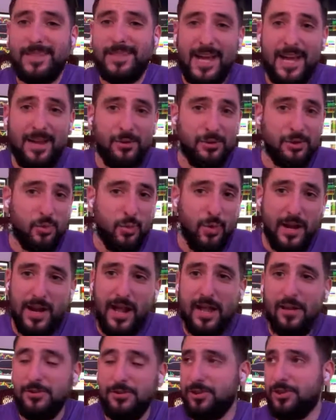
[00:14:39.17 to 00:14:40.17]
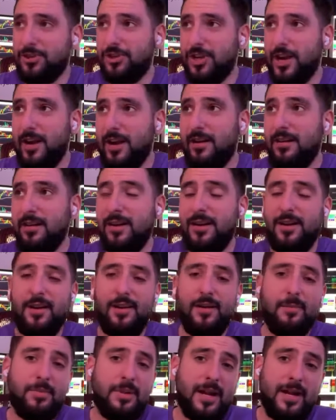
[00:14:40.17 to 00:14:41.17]
10 or $20 a share,
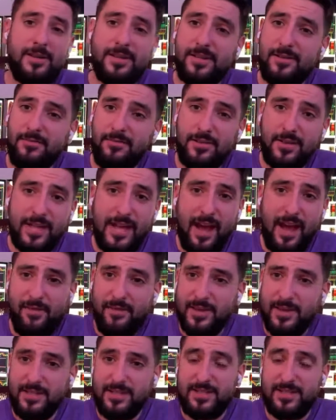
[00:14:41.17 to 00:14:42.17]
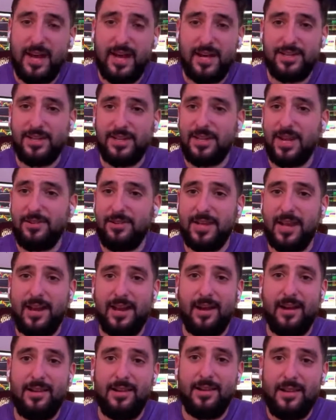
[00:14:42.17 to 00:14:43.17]
but I didn't really have any size because I was
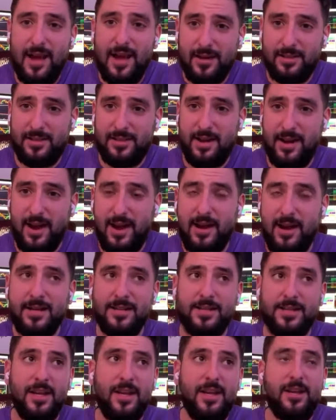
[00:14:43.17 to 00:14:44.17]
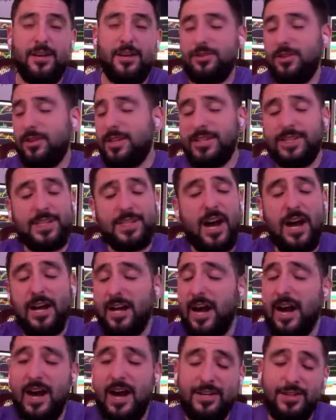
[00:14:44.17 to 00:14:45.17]
getting clocked on eyes. So this
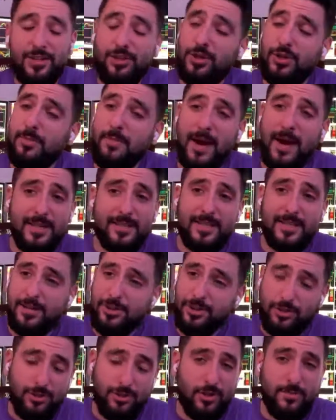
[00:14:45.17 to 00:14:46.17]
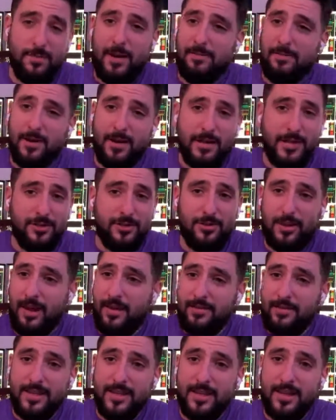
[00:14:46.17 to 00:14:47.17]
stock eyes took my attention, took my money, took
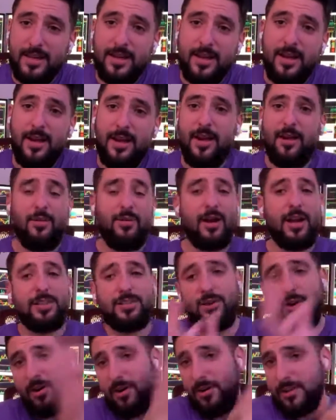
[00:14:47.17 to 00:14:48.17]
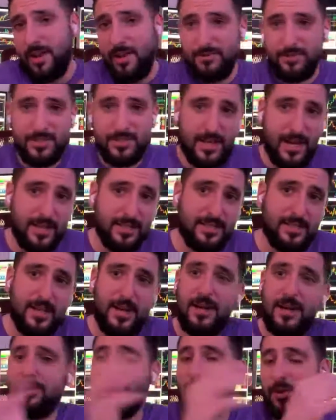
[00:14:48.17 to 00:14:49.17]
everything. Whereas all the other side
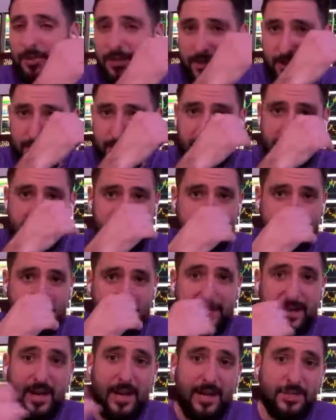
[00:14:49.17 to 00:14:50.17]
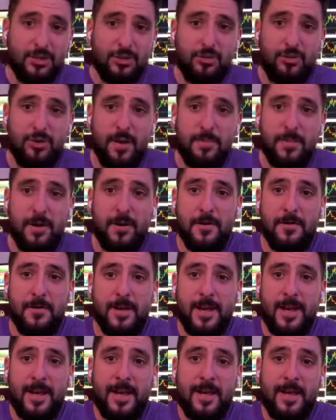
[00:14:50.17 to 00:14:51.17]
stocks, all the good stocks on day, I screwed up on.
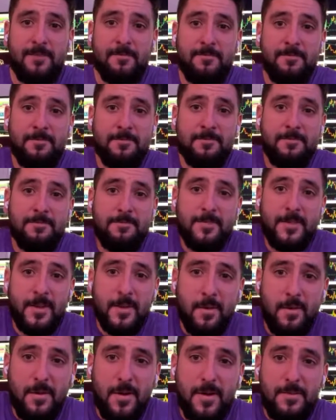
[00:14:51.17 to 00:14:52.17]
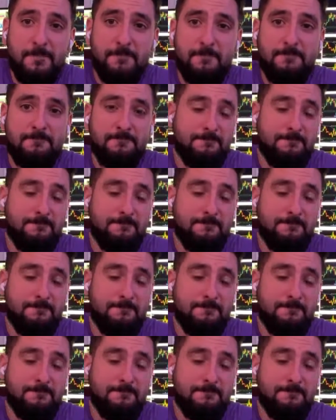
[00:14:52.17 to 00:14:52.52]
And you know what?